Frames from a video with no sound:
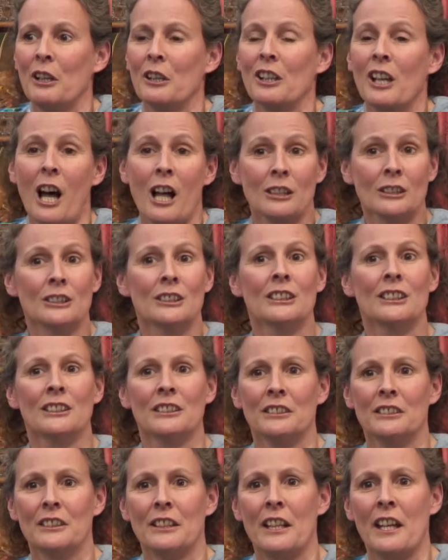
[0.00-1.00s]
color
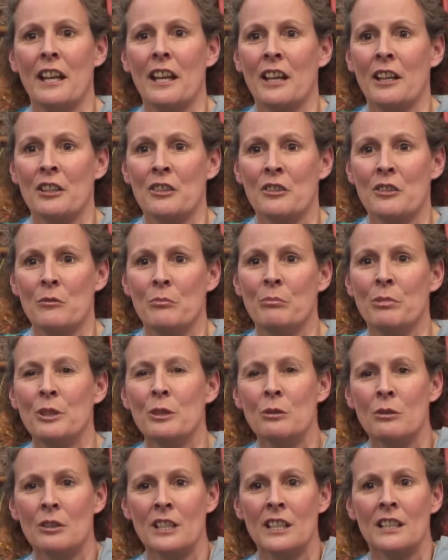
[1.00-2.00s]
and
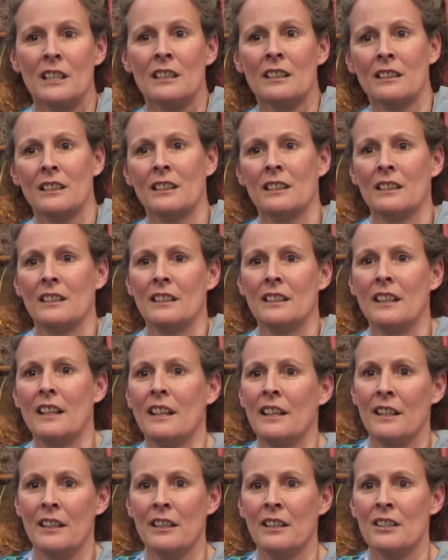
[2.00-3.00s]
beauty,
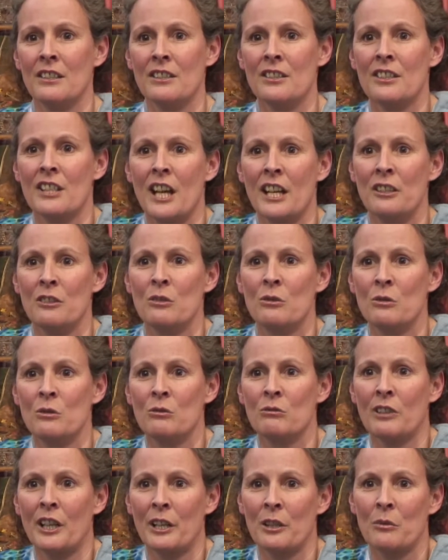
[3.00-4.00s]
and I knew
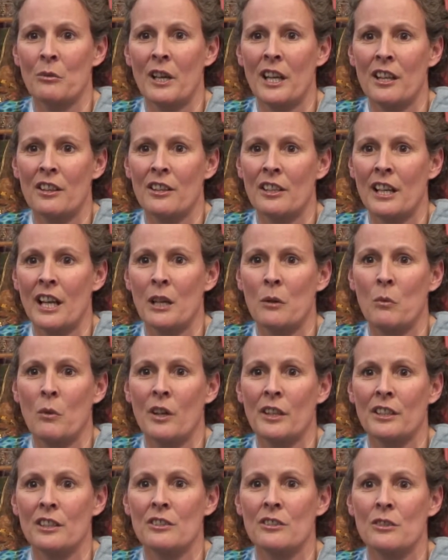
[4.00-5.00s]
right away that I
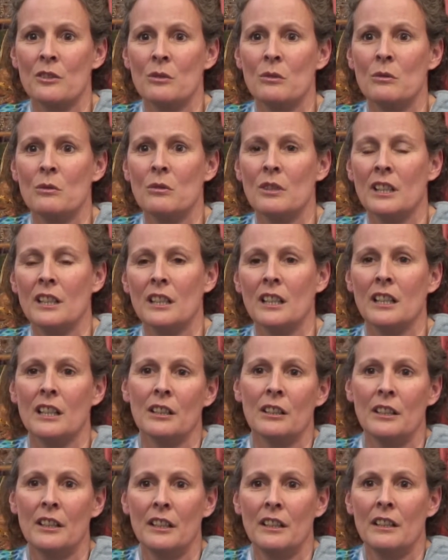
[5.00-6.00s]
wanted to
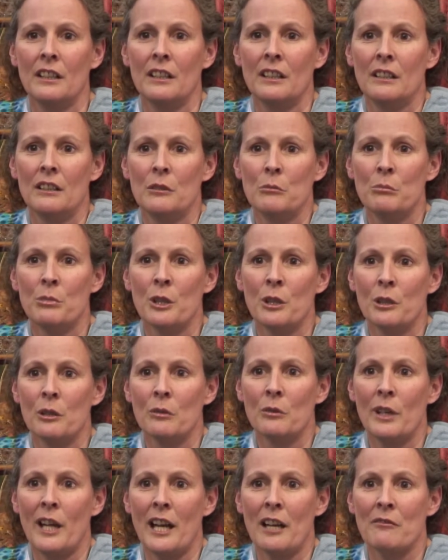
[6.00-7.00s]

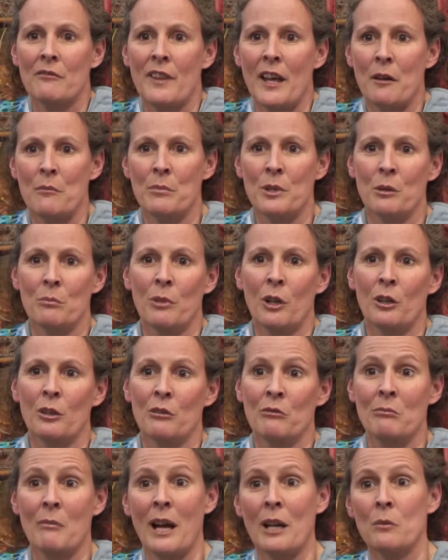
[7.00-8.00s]
have that be a part
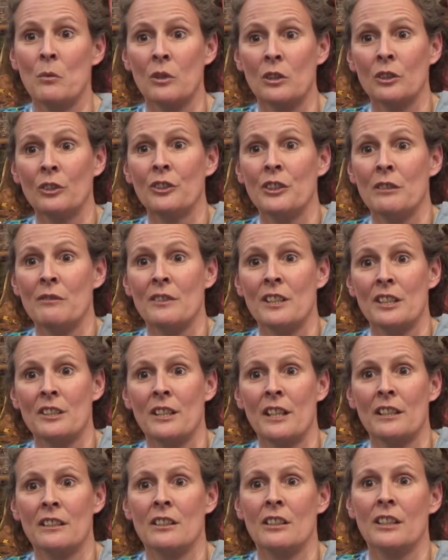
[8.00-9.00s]
of my world, even at
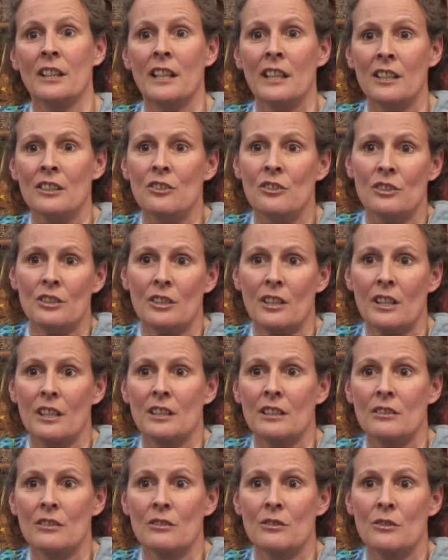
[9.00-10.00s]
that young age,
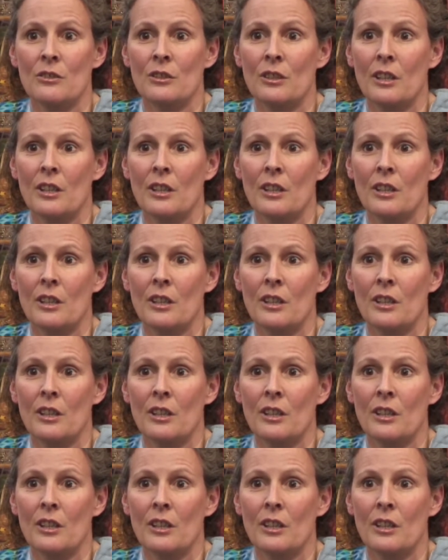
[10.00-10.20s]
and